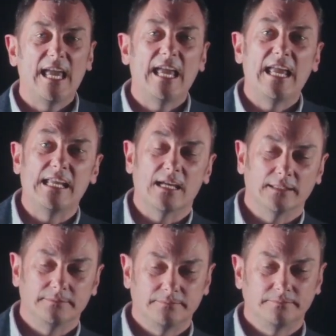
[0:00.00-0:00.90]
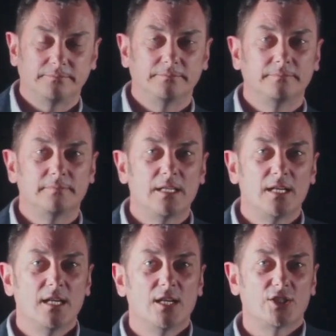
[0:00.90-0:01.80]
here,
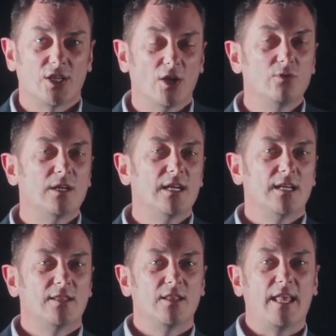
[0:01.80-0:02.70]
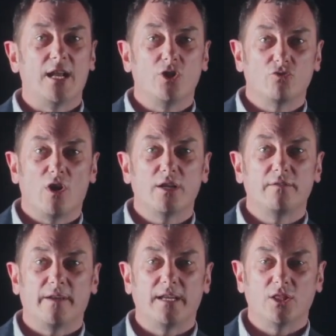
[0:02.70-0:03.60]
so that they're
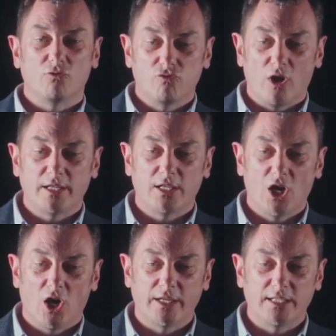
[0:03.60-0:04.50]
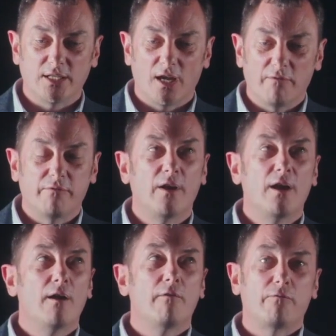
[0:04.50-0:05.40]
driving the right kind of
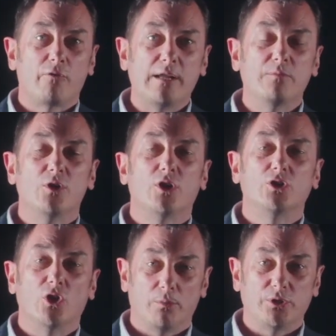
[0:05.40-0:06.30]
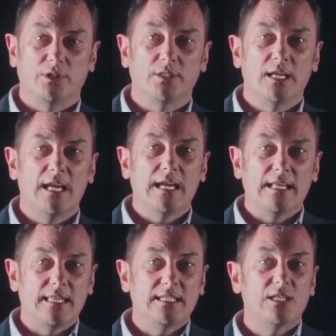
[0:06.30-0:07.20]
framework adoption.
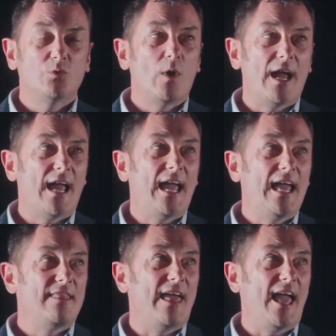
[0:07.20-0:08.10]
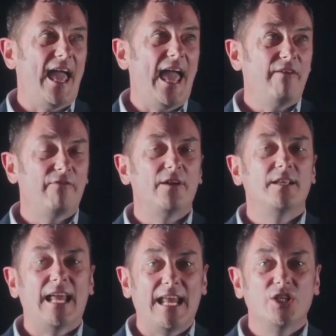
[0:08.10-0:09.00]
This is where their effort
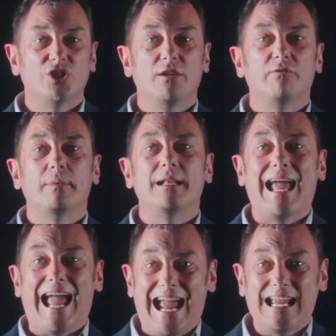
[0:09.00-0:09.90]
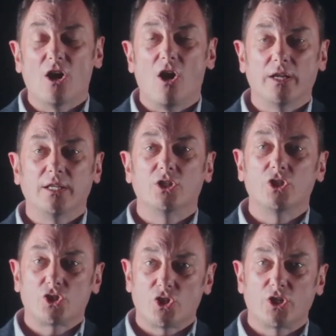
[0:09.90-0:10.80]
and energy from an AI
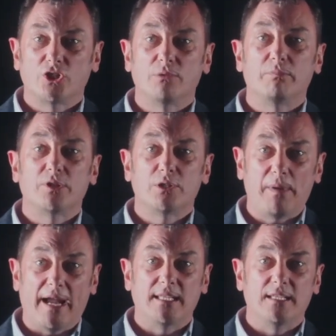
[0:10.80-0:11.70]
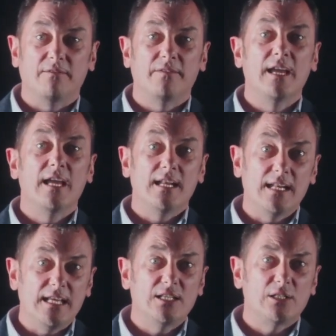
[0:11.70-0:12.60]
construction perspective
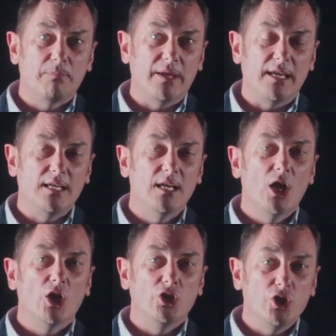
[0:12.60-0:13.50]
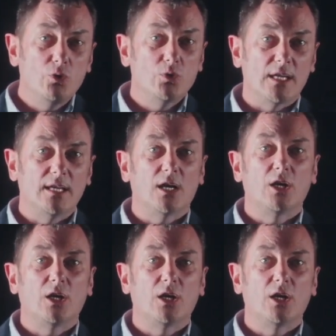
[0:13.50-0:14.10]
needs to be using a